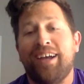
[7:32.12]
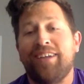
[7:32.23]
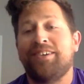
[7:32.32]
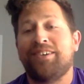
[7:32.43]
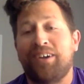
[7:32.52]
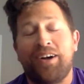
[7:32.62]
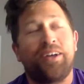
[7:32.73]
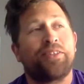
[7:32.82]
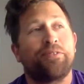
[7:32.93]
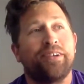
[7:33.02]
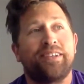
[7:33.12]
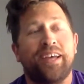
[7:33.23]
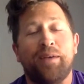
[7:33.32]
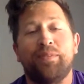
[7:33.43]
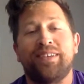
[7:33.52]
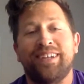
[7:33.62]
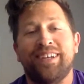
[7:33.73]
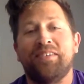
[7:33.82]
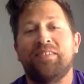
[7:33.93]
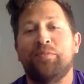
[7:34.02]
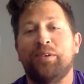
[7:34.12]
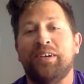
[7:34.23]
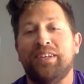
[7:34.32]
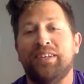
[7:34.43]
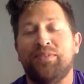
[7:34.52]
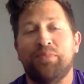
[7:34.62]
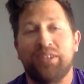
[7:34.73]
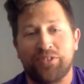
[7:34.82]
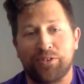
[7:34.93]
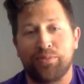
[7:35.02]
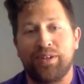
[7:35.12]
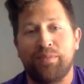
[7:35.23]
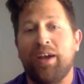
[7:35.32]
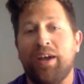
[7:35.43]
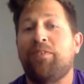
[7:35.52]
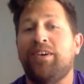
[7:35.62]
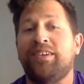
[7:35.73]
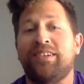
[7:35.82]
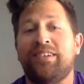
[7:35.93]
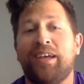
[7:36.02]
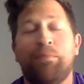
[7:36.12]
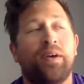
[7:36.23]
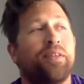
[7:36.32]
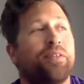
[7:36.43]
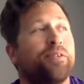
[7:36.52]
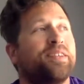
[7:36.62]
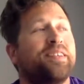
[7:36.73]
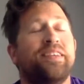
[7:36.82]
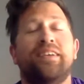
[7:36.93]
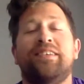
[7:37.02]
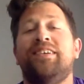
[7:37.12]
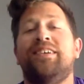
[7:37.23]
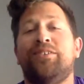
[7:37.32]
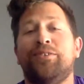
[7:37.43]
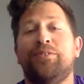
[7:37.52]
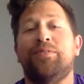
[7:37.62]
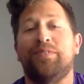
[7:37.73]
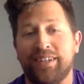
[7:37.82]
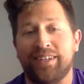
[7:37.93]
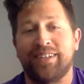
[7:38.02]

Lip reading: took all 3 attempts, and it was miserable. My first attempt, I threw 62 feet.